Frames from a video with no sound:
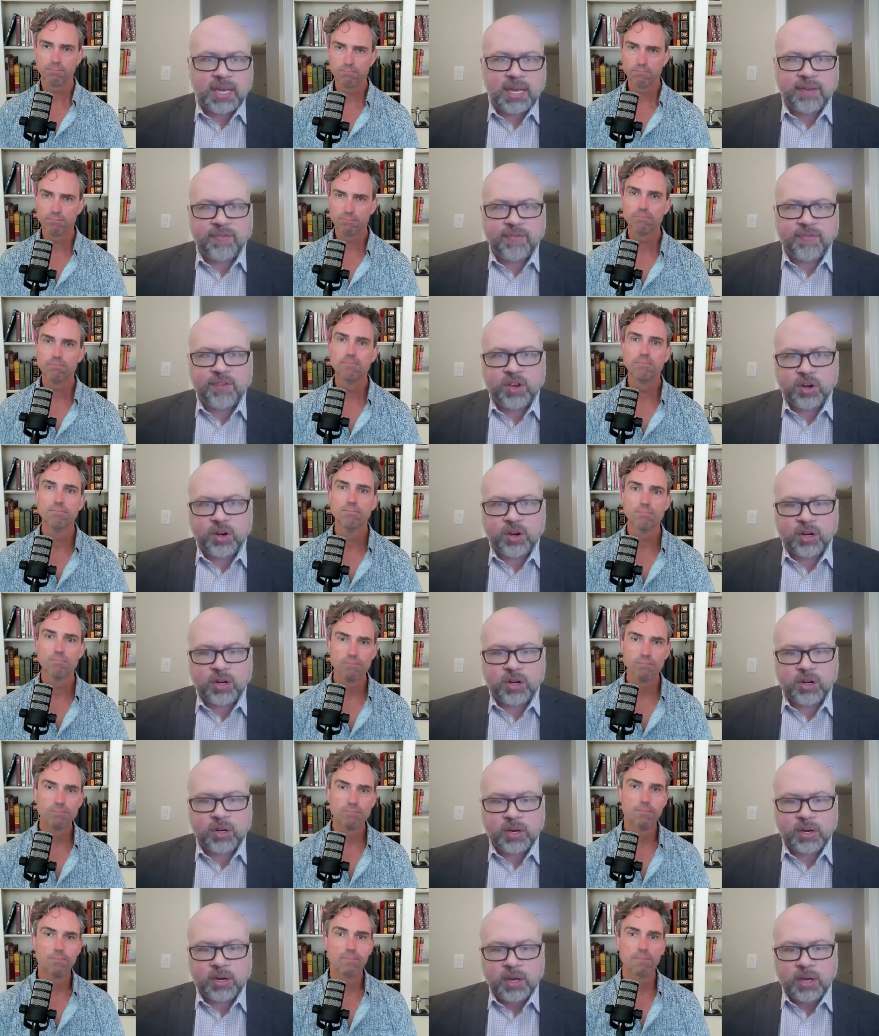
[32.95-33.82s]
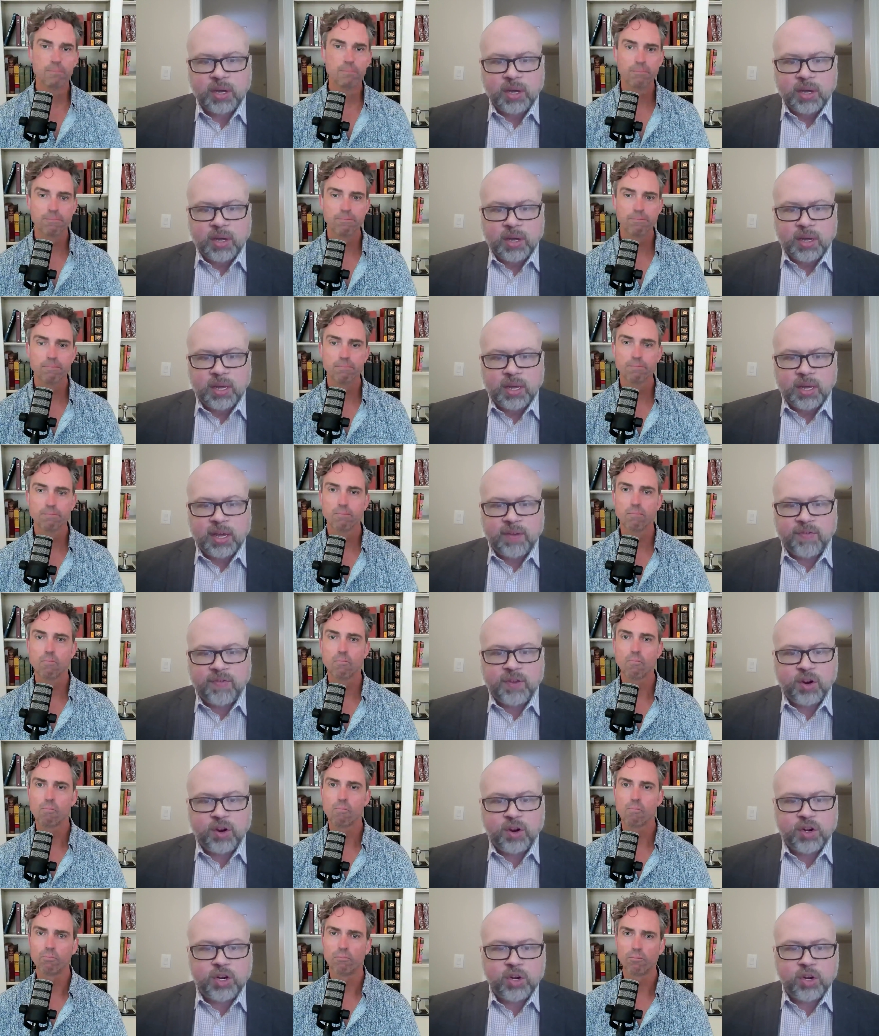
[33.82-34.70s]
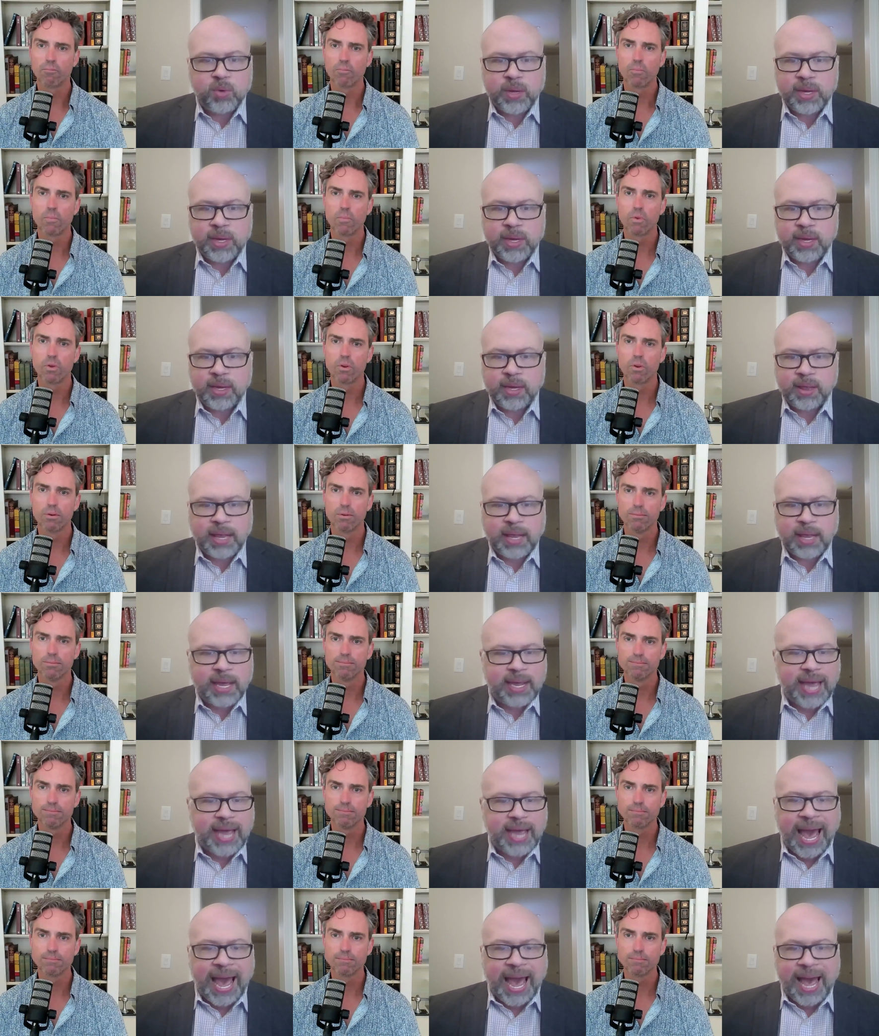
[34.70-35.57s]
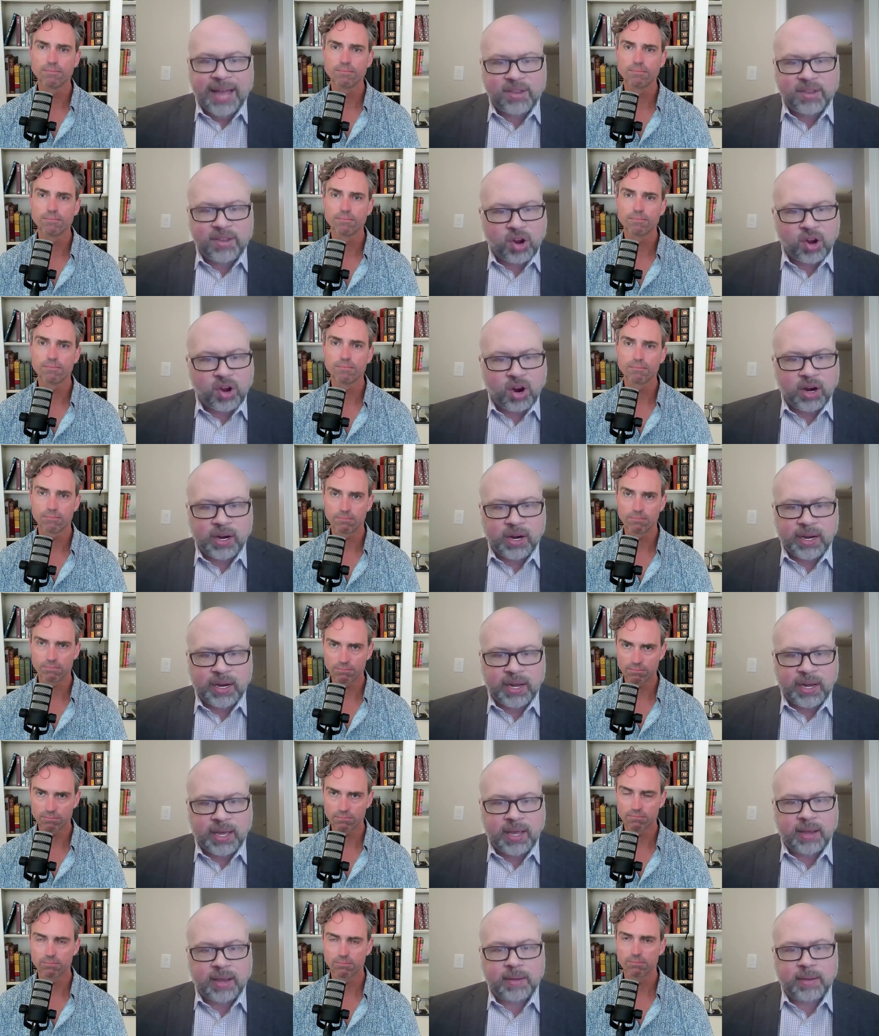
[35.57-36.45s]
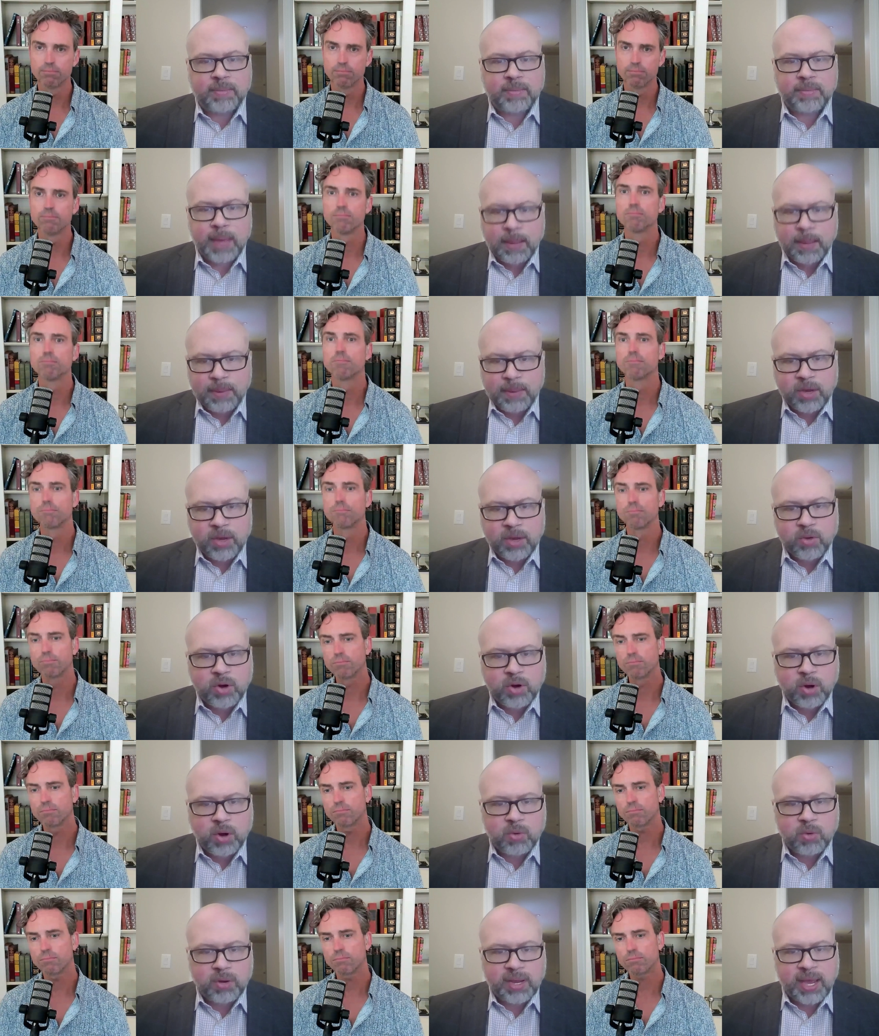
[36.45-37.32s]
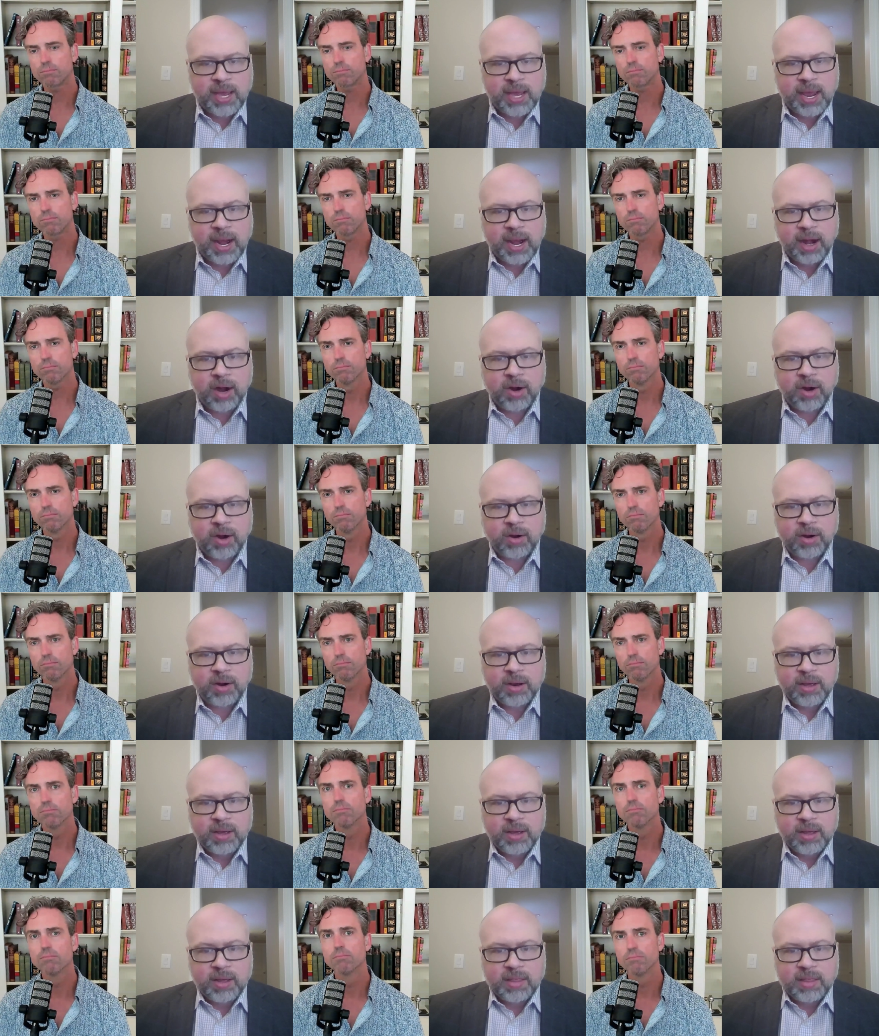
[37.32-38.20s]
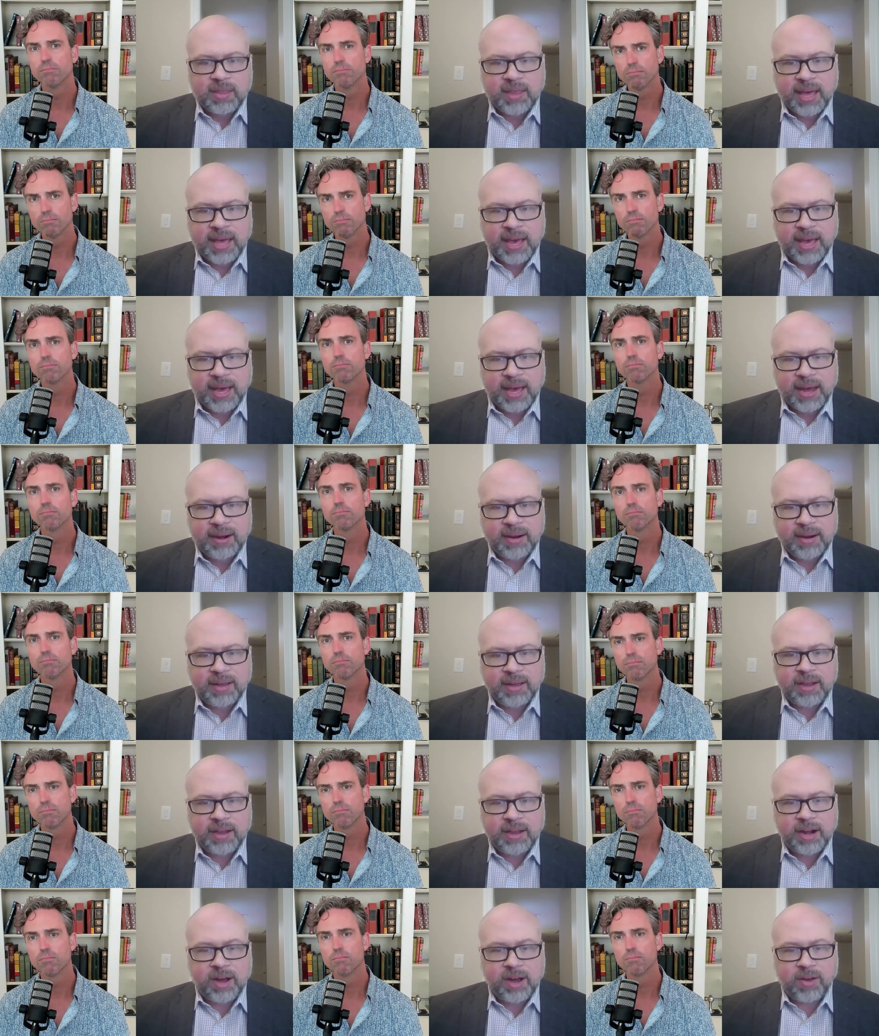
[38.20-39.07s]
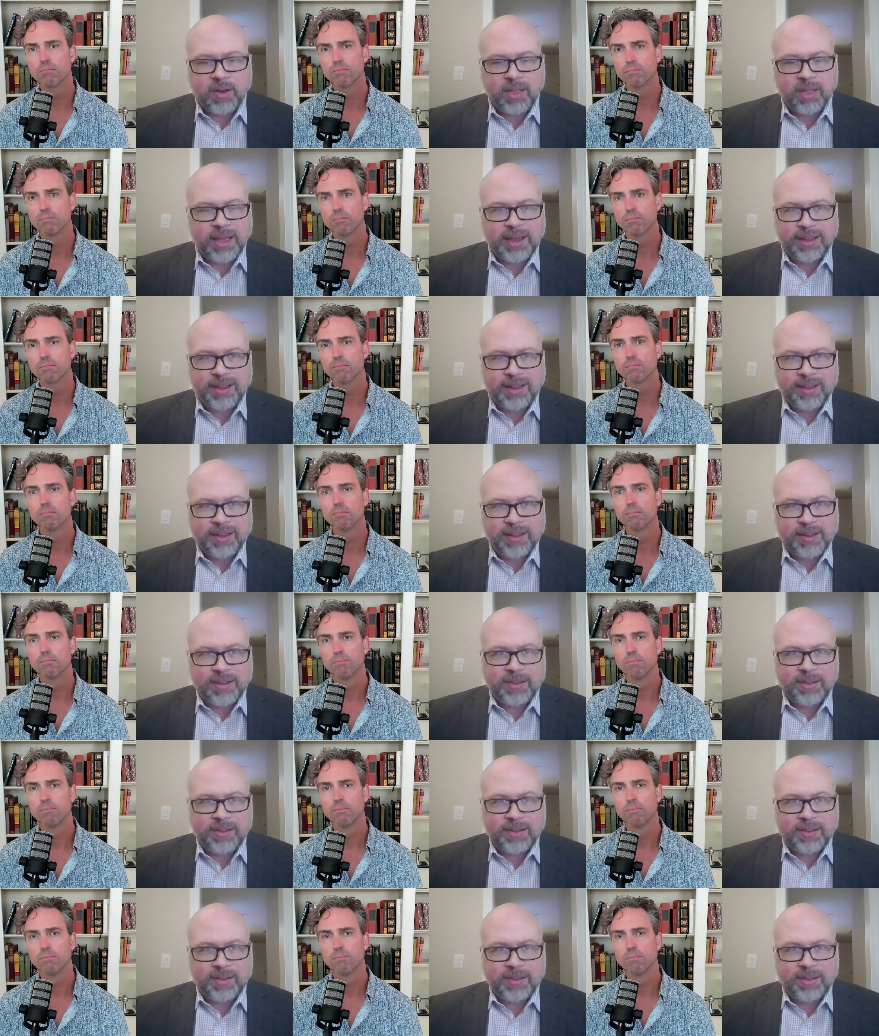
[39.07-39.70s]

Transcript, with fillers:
Speaker 1: If you're if you're doing like ad targeting, maybe you don't care that uh, you know like